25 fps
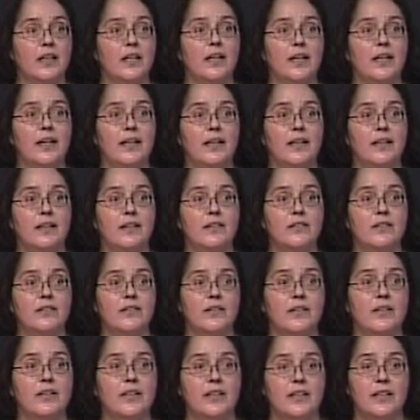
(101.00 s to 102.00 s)
and
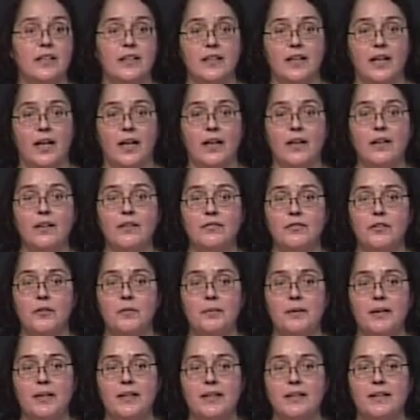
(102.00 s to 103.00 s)
Hillel for
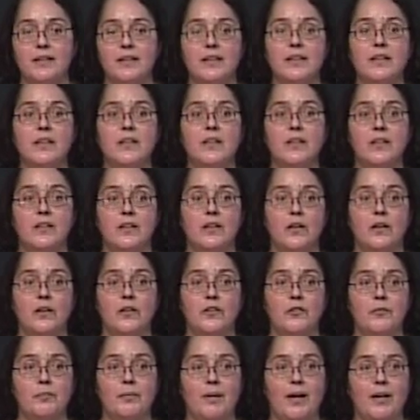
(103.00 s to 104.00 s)
being co
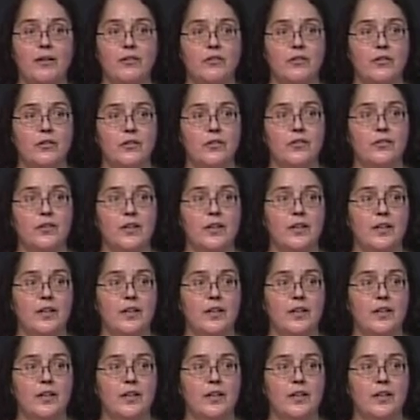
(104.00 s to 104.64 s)
sponsors and